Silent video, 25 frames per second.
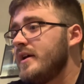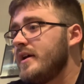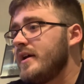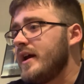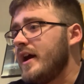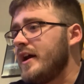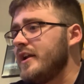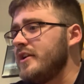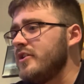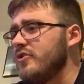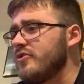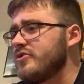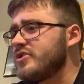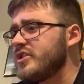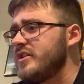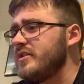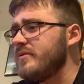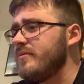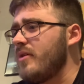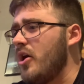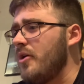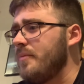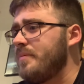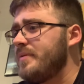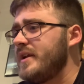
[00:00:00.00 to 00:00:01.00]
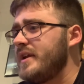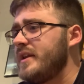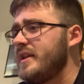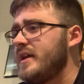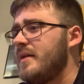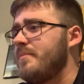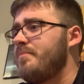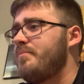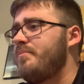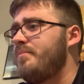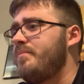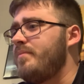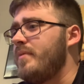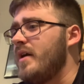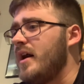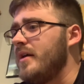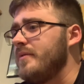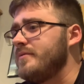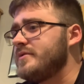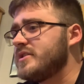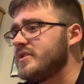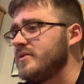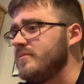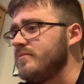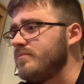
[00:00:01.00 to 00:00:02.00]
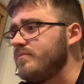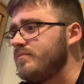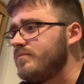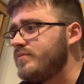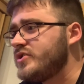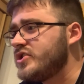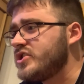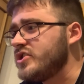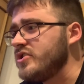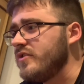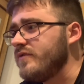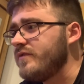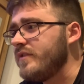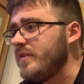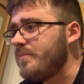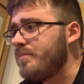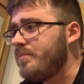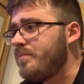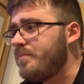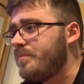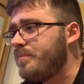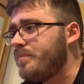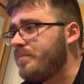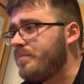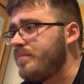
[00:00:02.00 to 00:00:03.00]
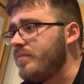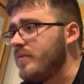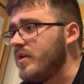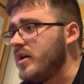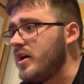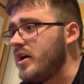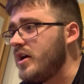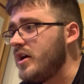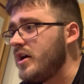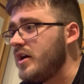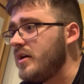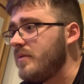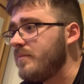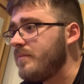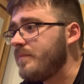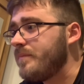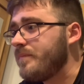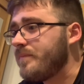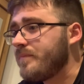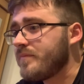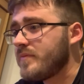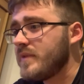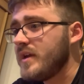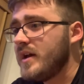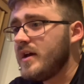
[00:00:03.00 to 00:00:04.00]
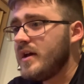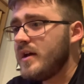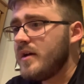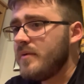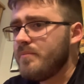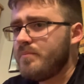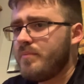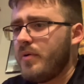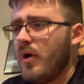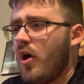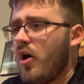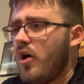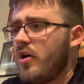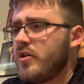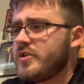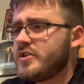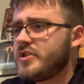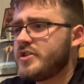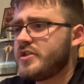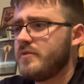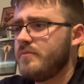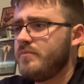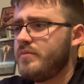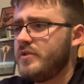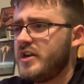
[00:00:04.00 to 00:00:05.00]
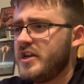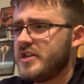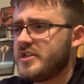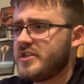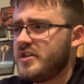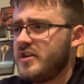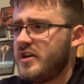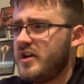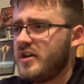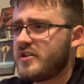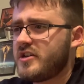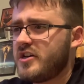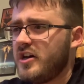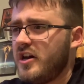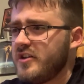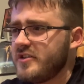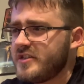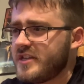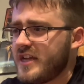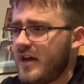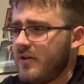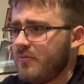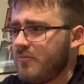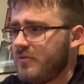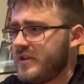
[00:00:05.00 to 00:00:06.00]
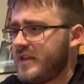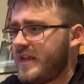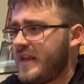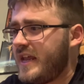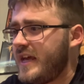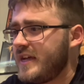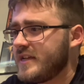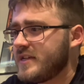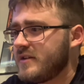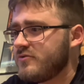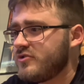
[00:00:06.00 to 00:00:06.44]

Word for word: And looks like I'm opening a, a, some silver um, box, but I, I can't tell what it is.